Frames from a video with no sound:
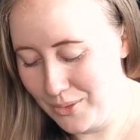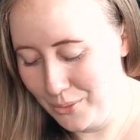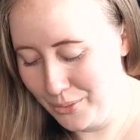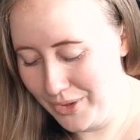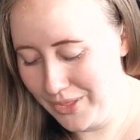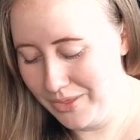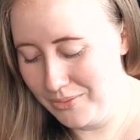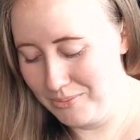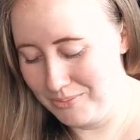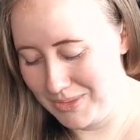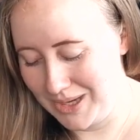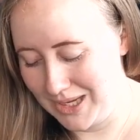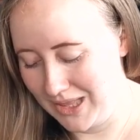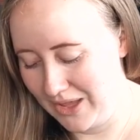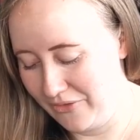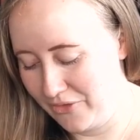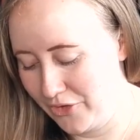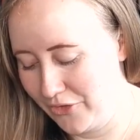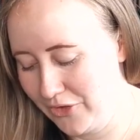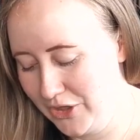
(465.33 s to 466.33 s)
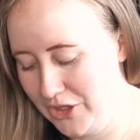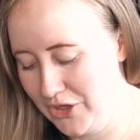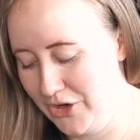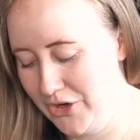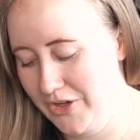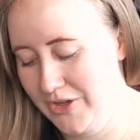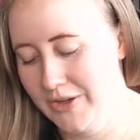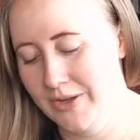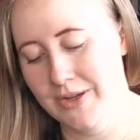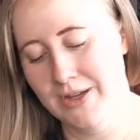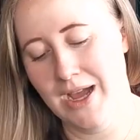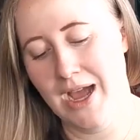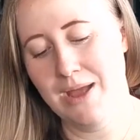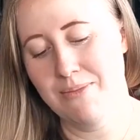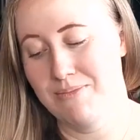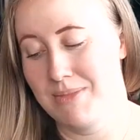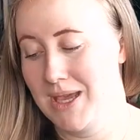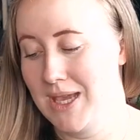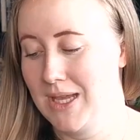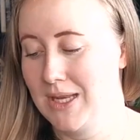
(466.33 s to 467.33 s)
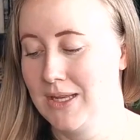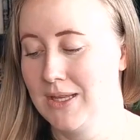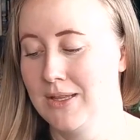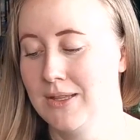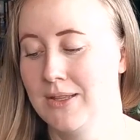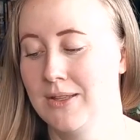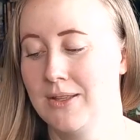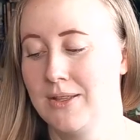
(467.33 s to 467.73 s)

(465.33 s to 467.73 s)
With my leftover yarn, I made